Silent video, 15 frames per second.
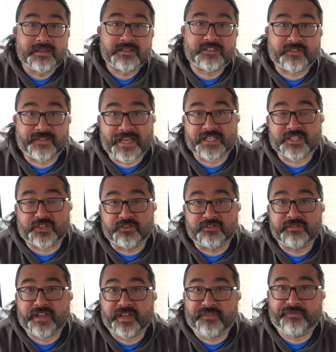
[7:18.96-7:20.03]
so that's
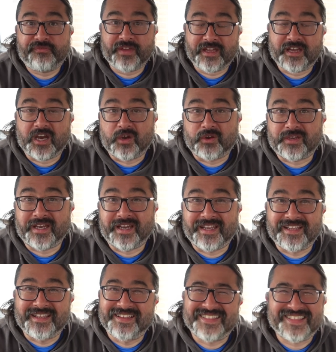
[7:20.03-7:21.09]
good. They fit
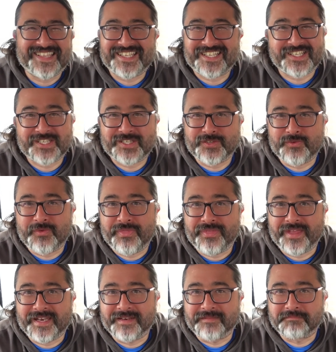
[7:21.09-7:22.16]
okay, they're just too
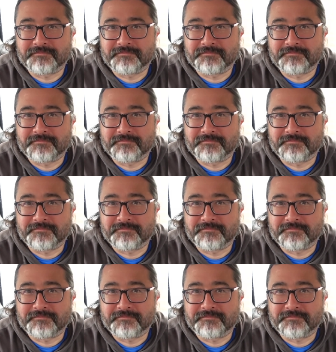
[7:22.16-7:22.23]
thin.